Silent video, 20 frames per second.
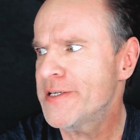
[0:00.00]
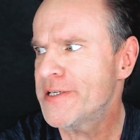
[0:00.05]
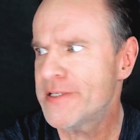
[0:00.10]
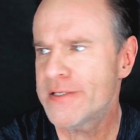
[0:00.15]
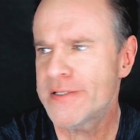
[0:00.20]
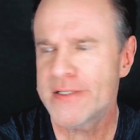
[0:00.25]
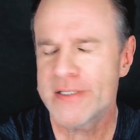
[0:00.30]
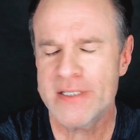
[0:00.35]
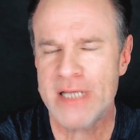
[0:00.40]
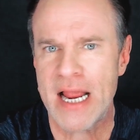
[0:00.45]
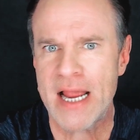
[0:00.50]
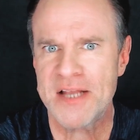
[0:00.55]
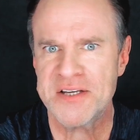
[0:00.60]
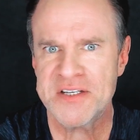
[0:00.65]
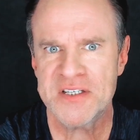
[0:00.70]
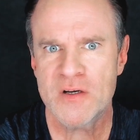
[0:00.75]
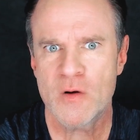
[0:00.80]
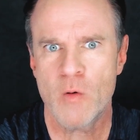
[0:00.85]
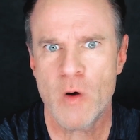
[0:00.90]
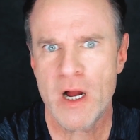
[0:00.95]

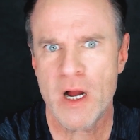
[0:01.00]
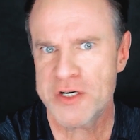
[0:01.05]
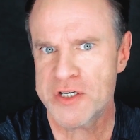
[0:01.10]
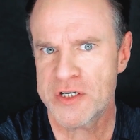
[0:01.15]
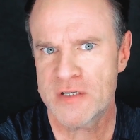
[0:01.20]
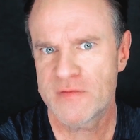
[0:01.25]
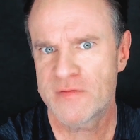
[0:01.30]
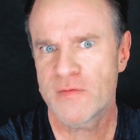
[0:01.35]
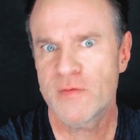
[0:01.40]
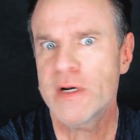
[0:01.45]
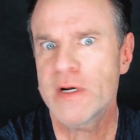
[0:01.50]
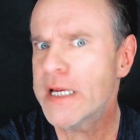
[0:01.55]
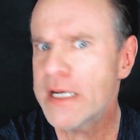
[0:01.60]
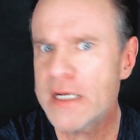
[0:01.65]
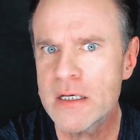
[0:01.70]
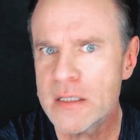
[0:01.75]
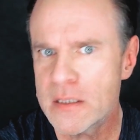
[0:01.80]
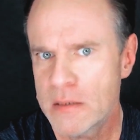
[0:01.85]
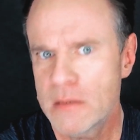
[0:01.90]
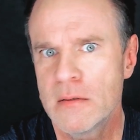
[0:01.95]
Sasquatch
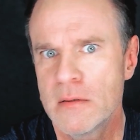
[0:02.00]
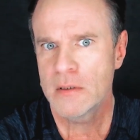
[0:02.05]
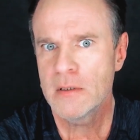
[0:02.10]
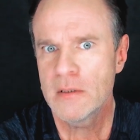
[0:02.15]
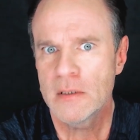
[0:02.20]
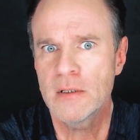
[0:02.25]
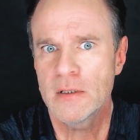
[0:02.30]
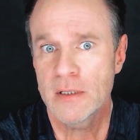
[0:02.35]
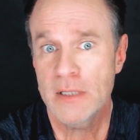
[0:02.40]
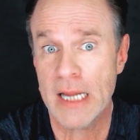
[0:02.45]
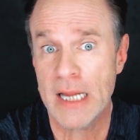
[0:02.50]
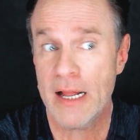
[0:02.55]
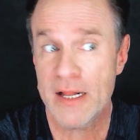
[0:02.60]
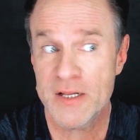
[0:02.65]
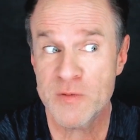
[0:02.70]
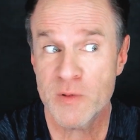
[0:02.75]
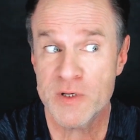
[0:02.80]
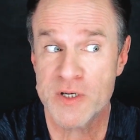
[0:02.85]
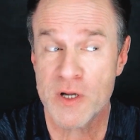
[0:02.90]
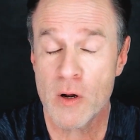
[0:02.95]
Friend. Yeah,
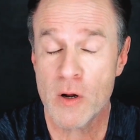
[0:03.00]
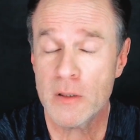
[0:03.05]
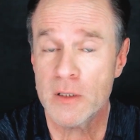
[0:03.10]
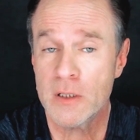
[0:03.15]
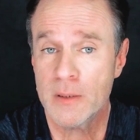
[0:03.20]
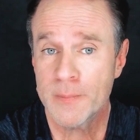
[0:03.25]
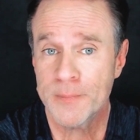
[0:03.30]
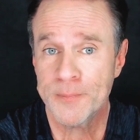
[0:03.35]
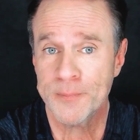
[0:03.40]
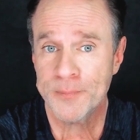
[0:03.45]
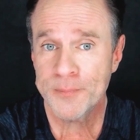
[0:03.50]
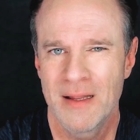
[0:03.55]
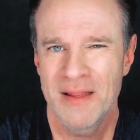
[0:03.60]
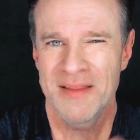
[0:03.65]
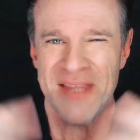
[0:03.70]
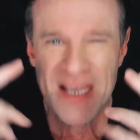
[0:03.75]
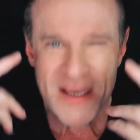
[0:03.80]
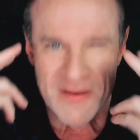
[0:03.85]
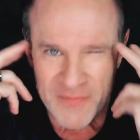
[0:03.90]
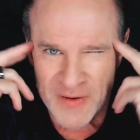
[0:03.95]
that's what it's called.
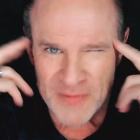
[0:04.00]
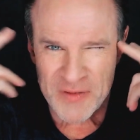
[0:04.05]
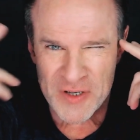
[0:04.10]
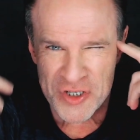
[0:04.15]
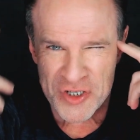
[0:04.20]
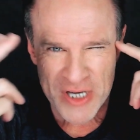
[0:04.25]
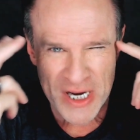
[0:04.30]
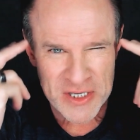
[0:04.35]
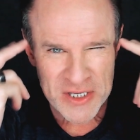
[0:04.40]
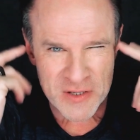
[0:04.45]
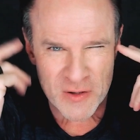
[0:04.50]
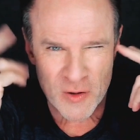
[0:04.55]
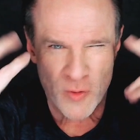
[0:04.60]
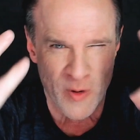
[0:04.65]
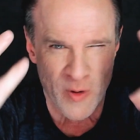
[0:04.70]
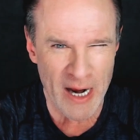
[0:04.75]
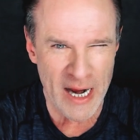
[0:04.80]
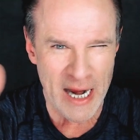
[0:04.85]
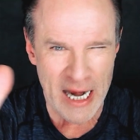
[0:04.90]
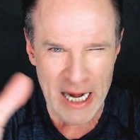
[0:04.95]
Think 50 Shades of
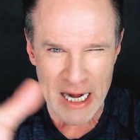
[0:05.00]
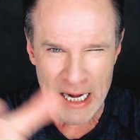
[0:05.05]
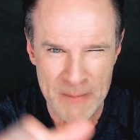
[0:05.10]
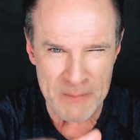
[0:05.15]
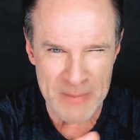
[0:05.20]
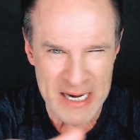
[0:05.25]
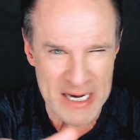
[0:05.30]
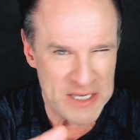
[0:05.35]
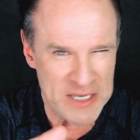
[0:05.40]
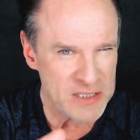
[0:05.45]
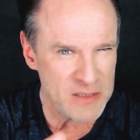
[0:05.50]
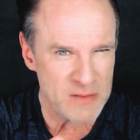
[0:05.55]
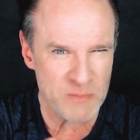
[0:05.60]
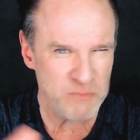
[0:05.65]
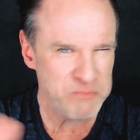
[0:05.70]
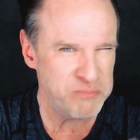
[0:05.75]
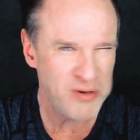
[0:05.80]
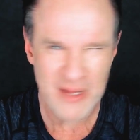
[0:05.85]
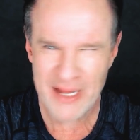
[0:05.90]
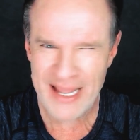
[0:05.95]
Grey meets
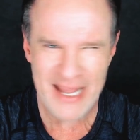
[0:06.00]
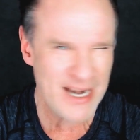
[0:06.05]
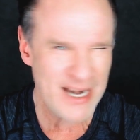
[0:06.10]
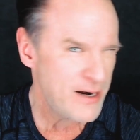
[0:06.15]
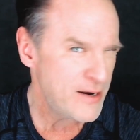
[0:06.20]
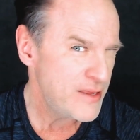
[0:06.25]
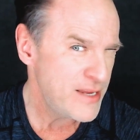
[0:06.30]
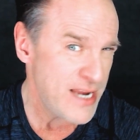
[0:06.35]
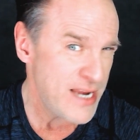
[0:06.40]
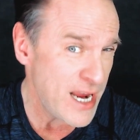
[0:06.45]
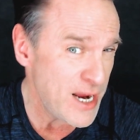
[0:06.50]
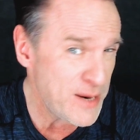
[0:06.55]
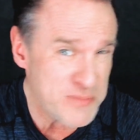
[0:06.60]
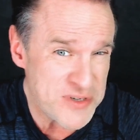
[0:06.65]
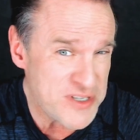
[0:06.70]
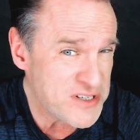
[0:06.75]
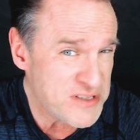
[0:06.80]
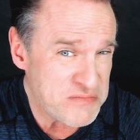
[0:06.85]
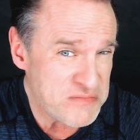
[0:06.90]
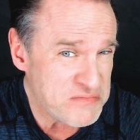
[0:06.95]
Planet of the
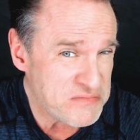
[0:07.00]
Apes.